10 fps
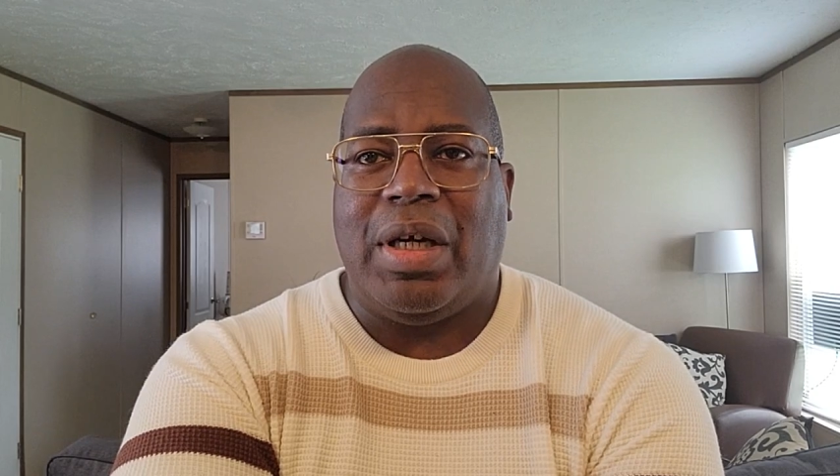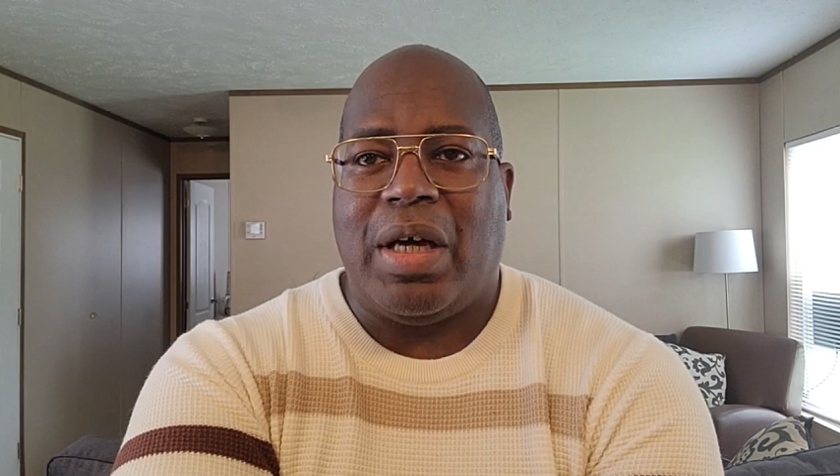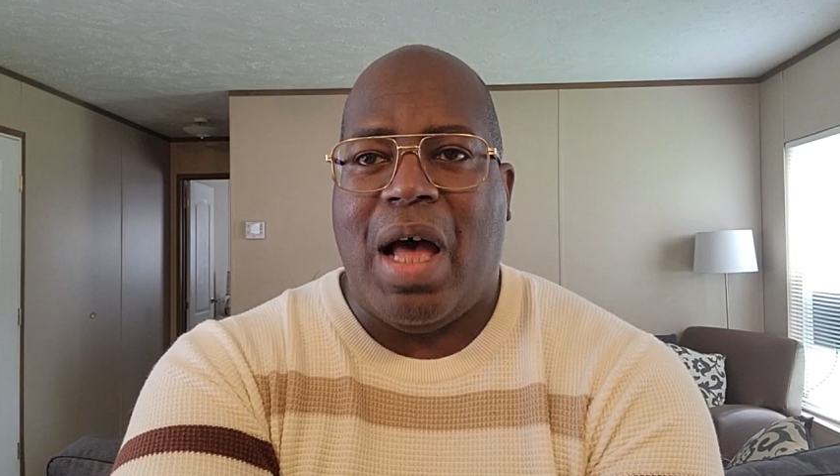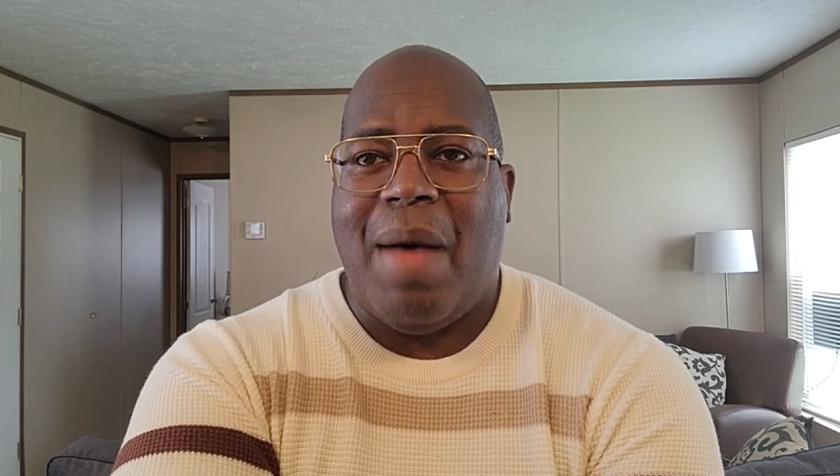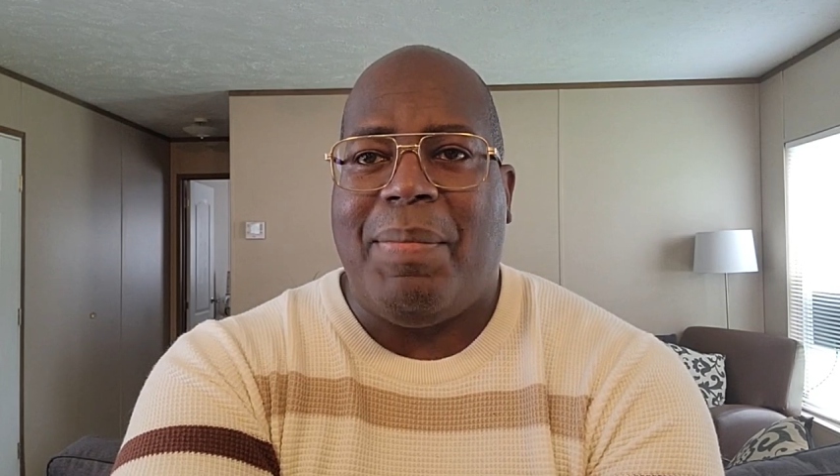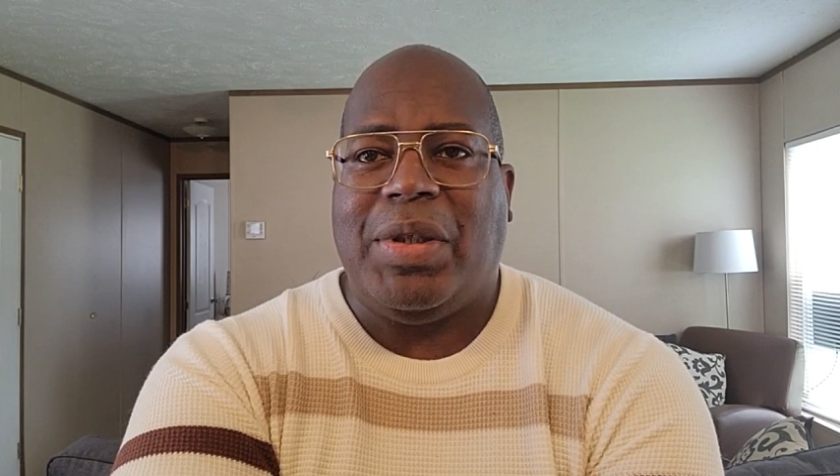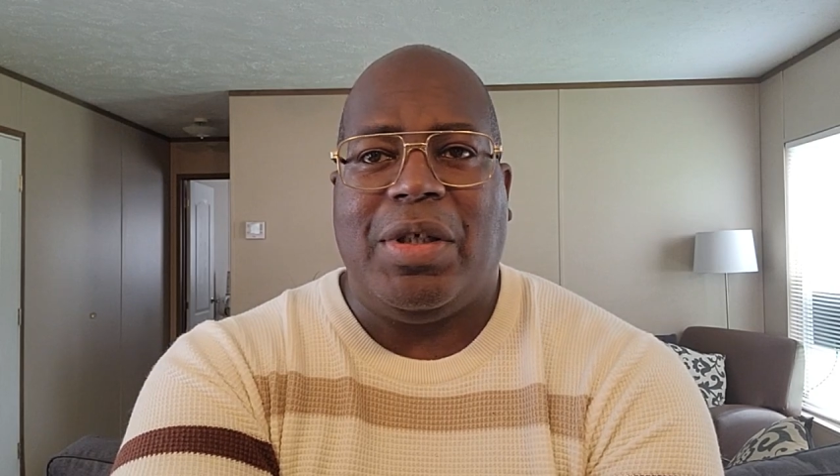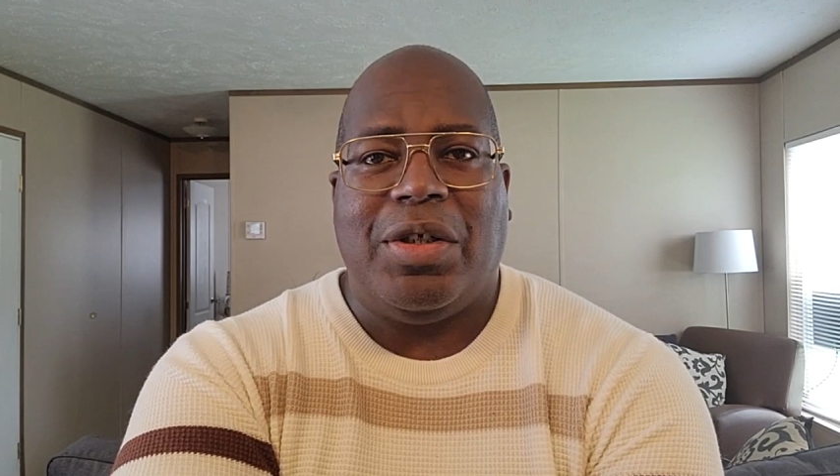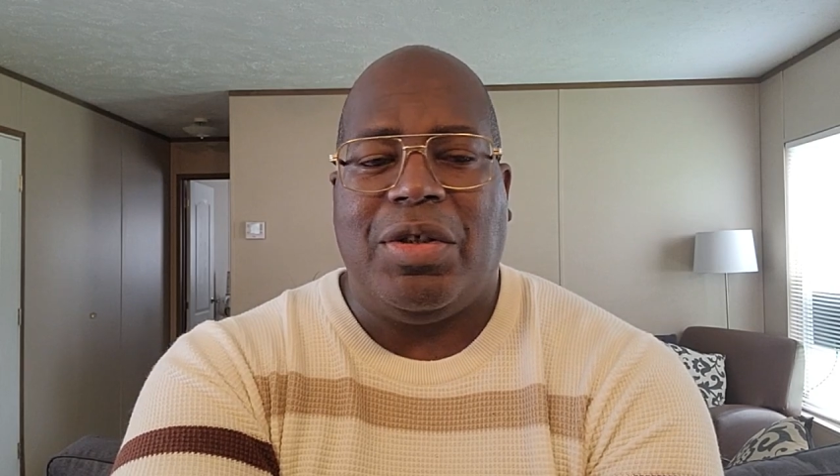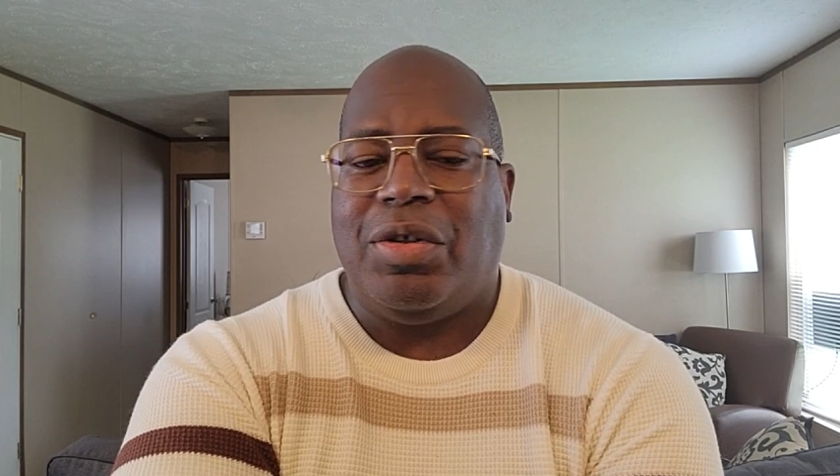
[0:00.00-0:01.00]
the
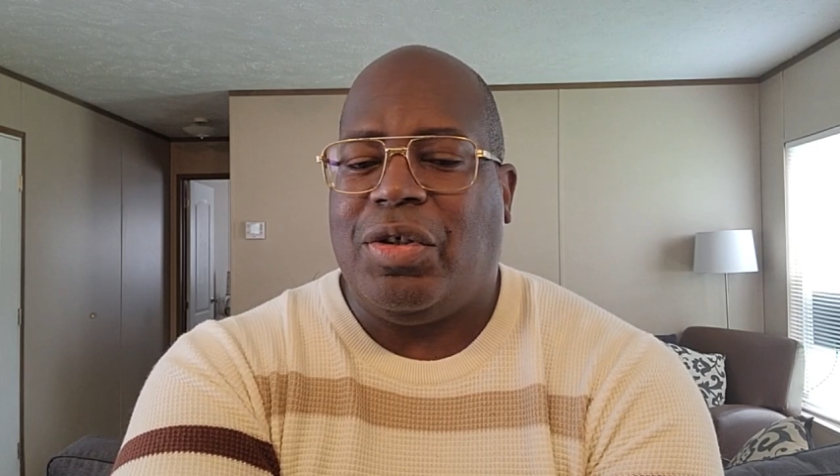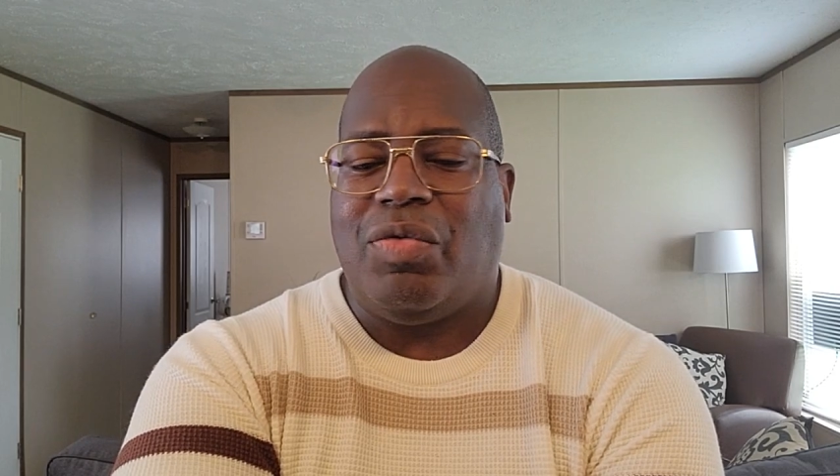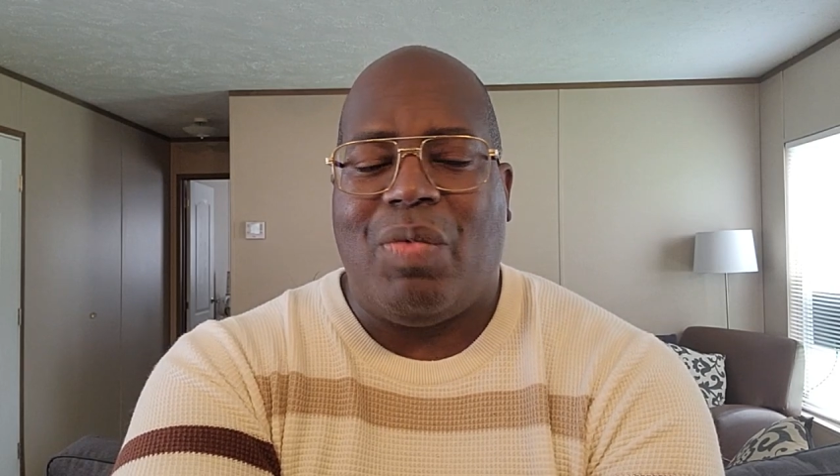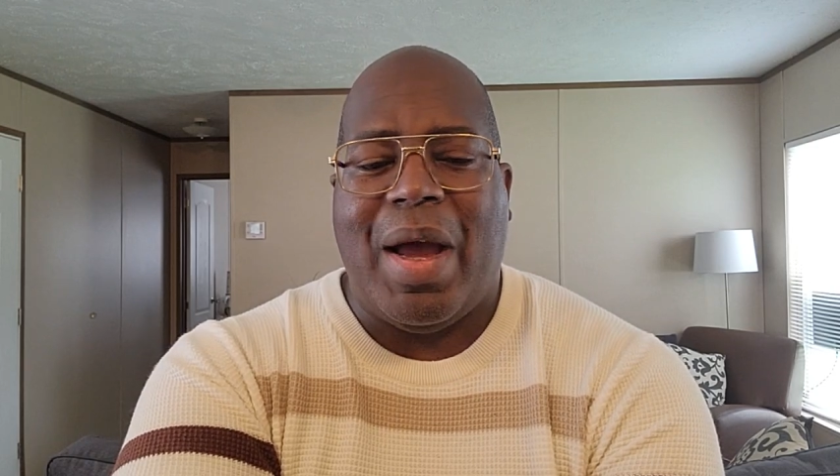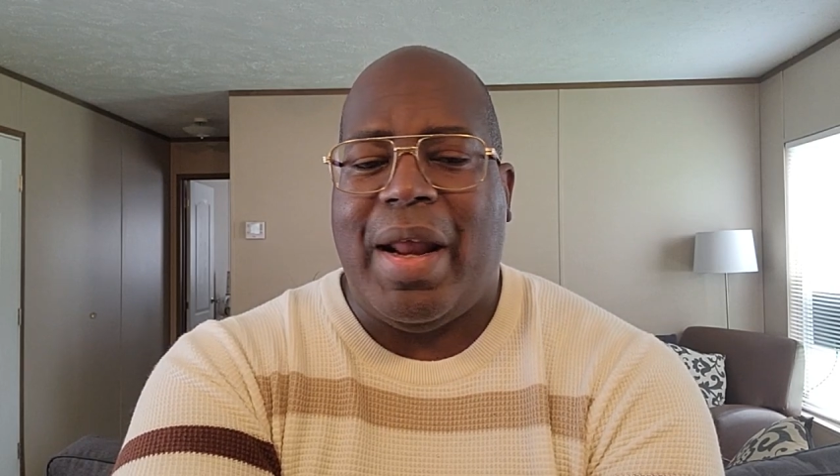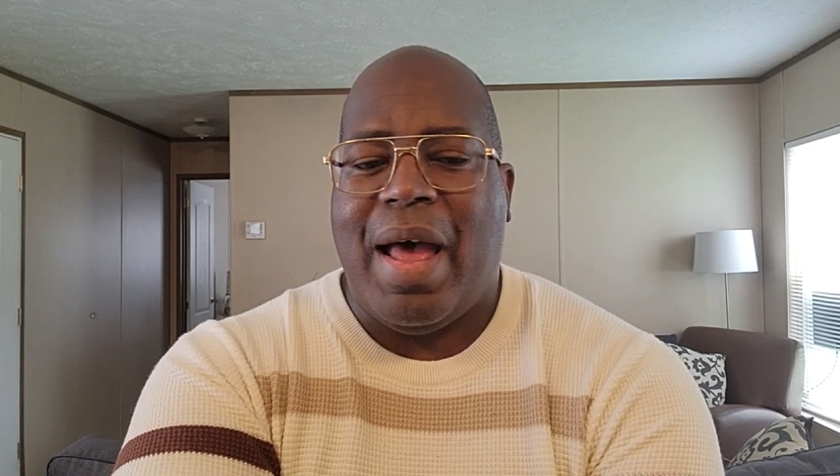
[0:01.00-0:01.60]
competition just right